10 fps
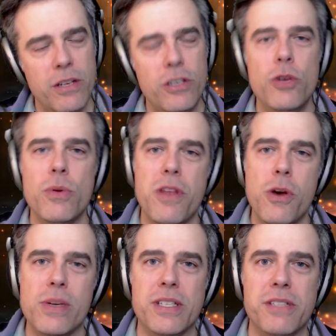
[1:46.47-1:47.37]
Newer,
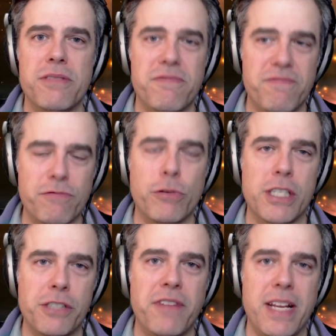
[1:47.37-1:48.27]
though, is
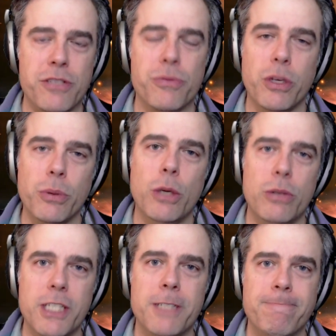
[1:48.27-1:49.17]
Fresh-Faced
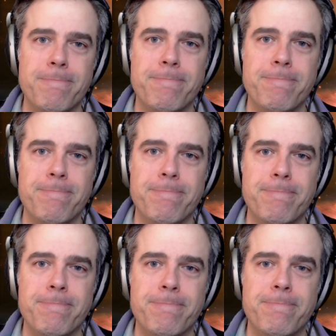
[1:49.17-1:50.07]
Recruit. Am I in a
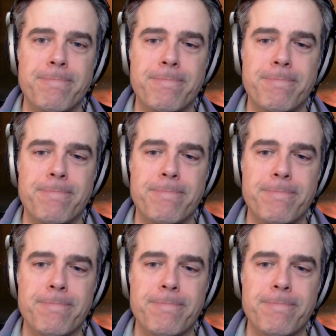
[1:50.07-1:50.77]
commander deck for once?